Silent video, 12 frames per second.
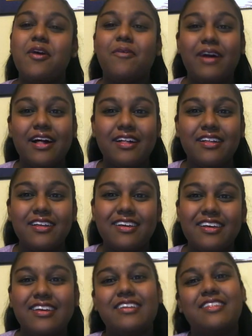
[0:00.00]
Well,
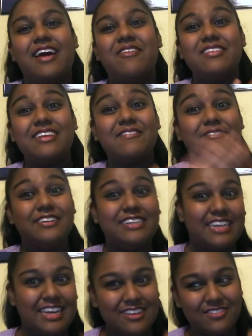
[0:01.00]
that was it for
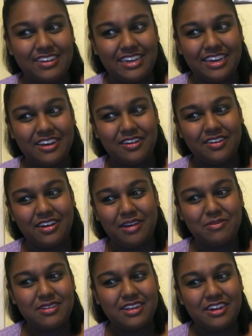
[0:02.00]
today's video.
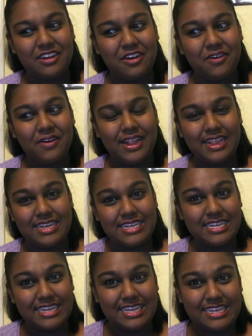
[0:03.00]
I'm just going to go and
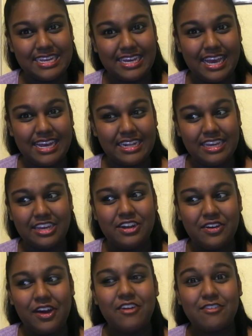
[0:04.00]
listen to this again, you
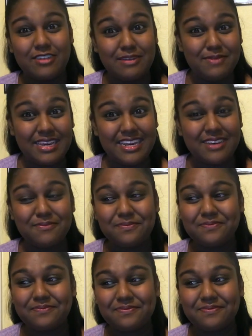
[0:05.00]
know, on repeat
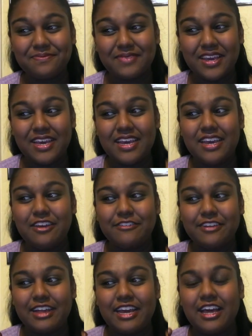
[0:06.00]

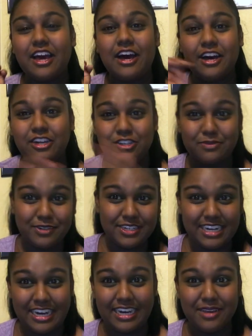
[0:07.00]
for like a hundred more
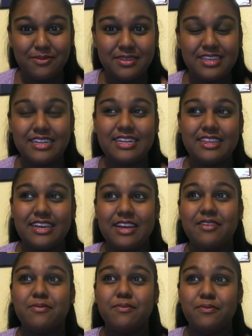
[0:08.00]
times till it's
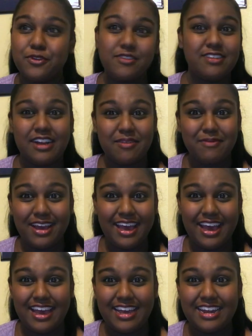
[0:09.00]
like more stuck in my
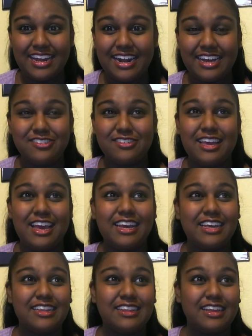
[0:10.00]
head and I just
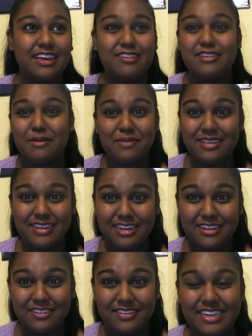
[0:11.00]
can't like stop
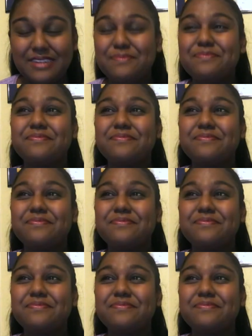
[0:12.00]
listening to it.